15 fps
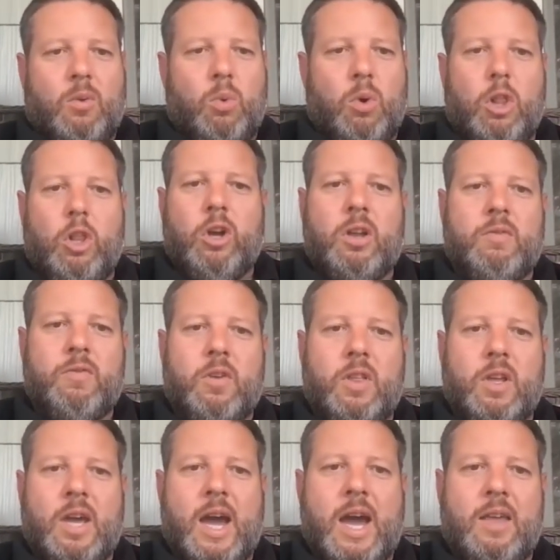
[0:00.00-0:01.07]
We're looking for
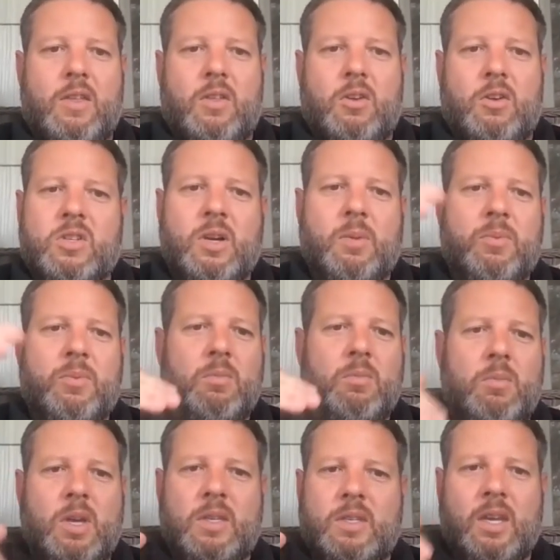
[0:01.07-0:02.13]
the guy that there's
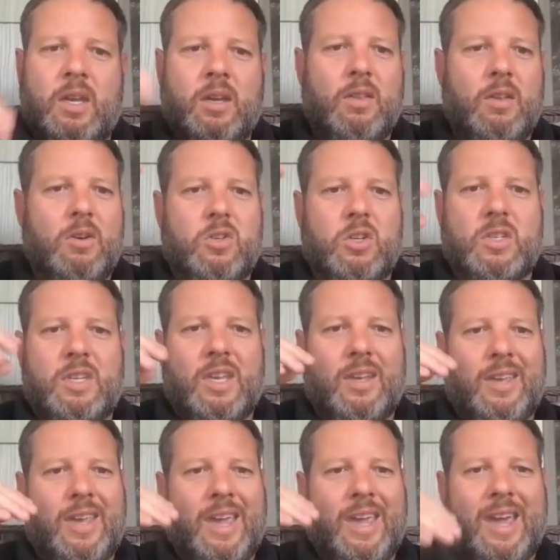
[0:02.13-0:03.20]
something missing. There's just,
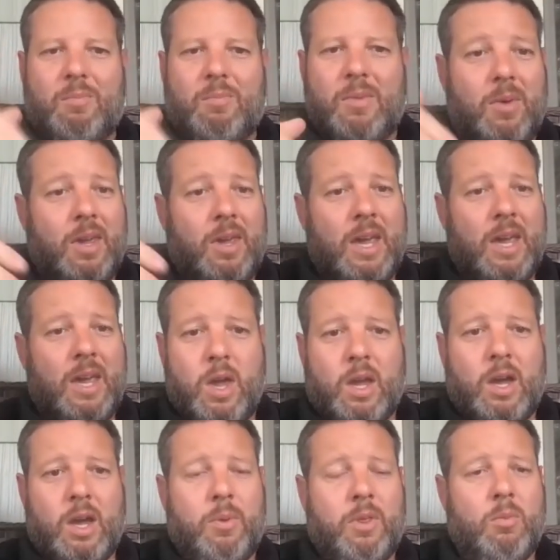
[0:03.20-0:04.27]
maybe he can't
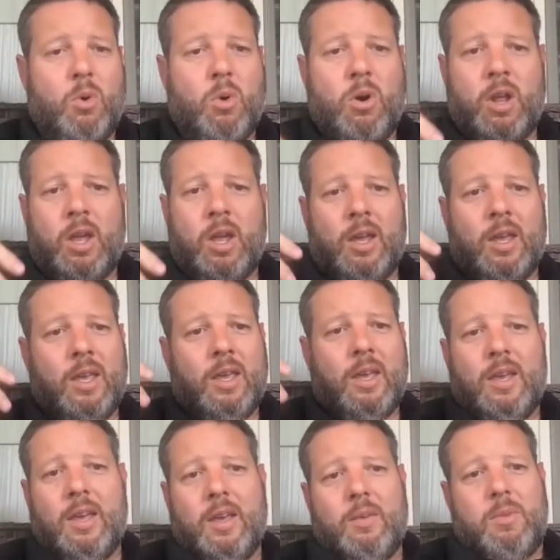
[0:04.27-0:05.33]
wake up in the morning.
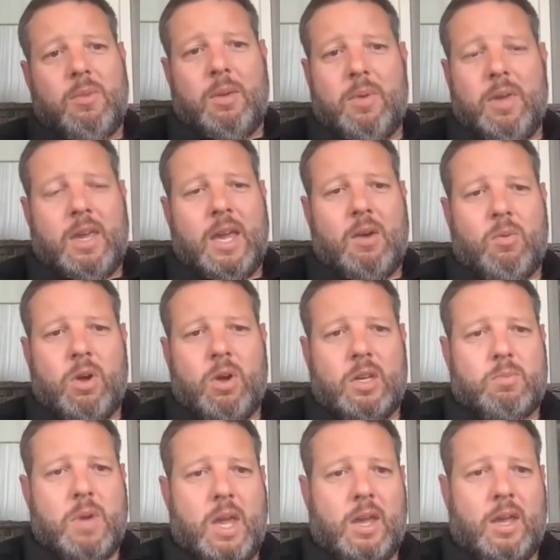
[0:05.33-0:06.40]
Maybe he can't run
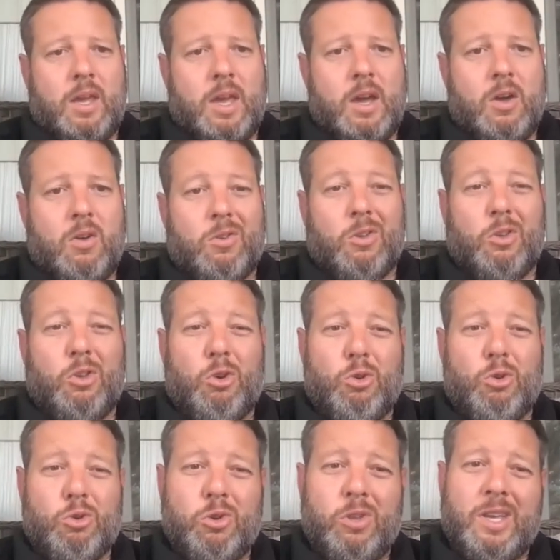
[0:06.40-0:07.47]
his bank account.
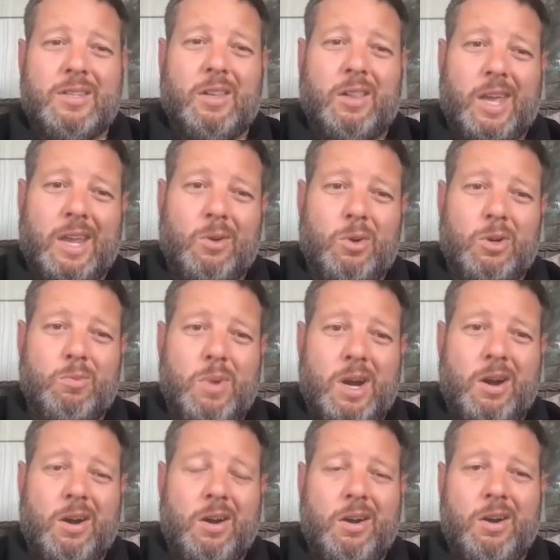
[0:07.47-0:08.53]
Usually it's a language
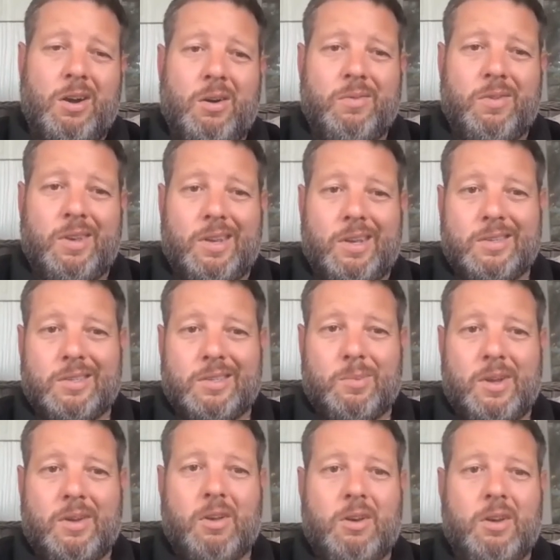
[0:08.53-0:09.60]
barrier. He doesn't
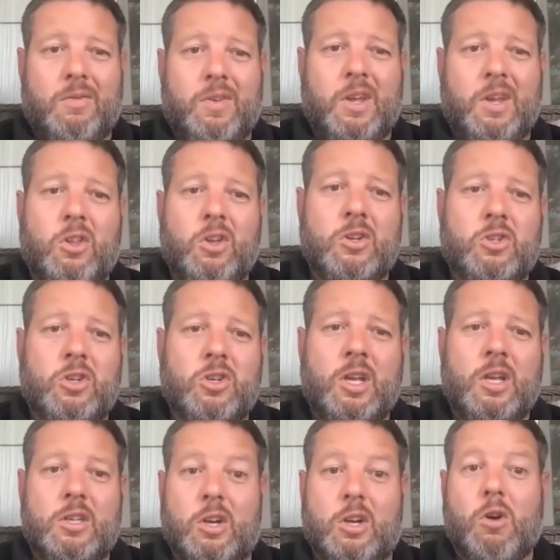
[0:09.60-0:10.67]
speak good enough English
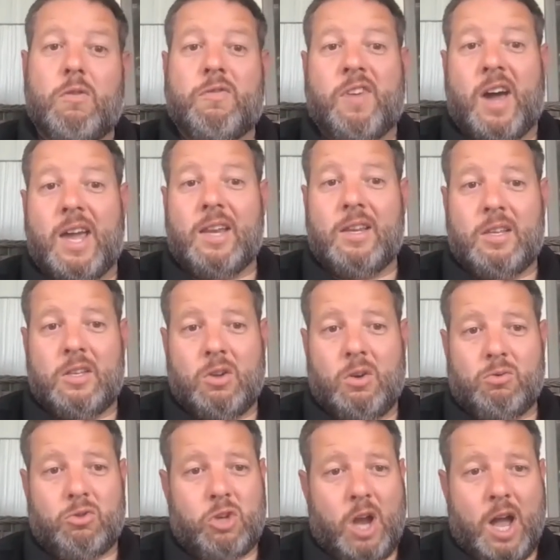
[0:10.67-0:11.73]
to go find his
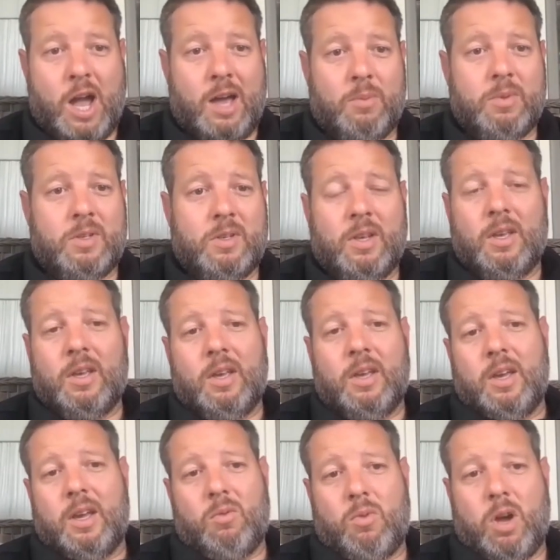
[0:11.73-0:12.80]
own jobs
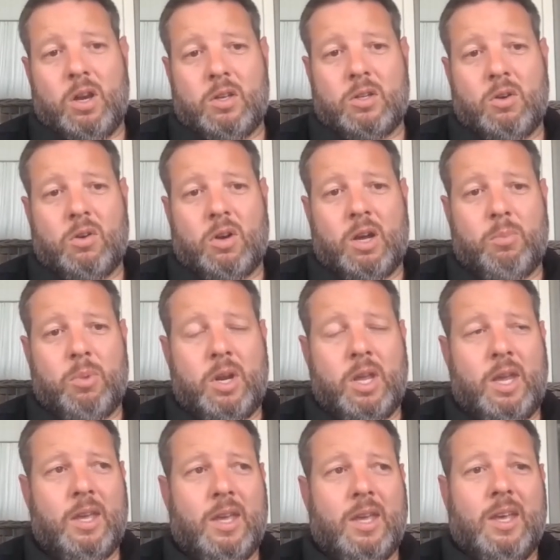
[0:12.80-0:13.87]
and run his own
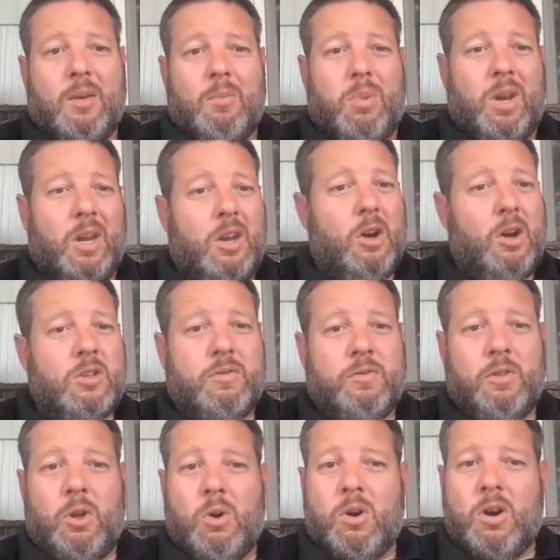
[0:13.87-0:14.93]
company, but he knows
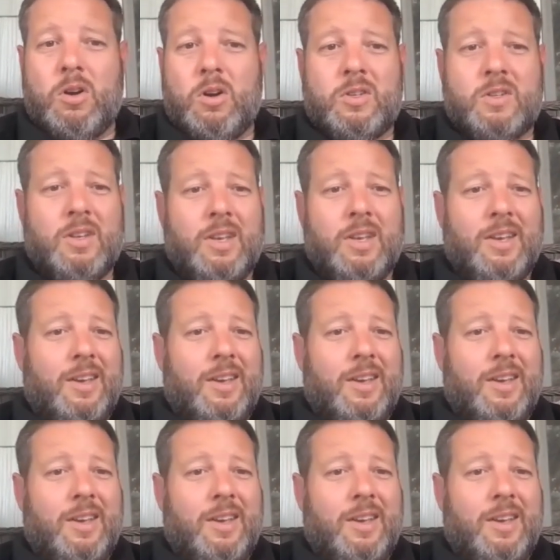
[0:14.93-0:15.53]
floors